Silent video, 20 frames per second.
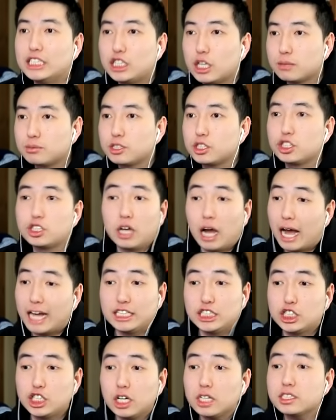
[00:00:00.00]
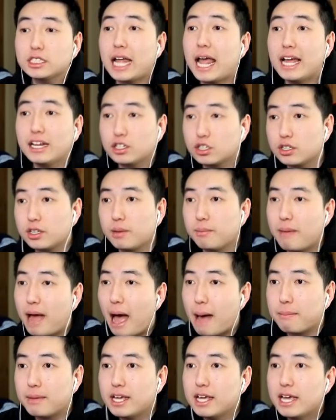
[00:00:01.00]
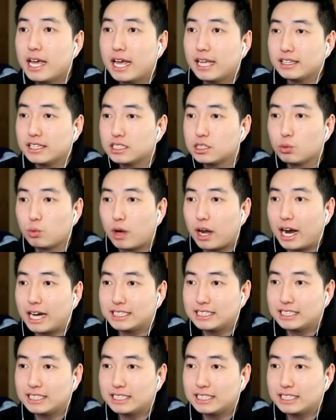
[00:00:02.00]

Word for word: just, I just entered the map, and this is what I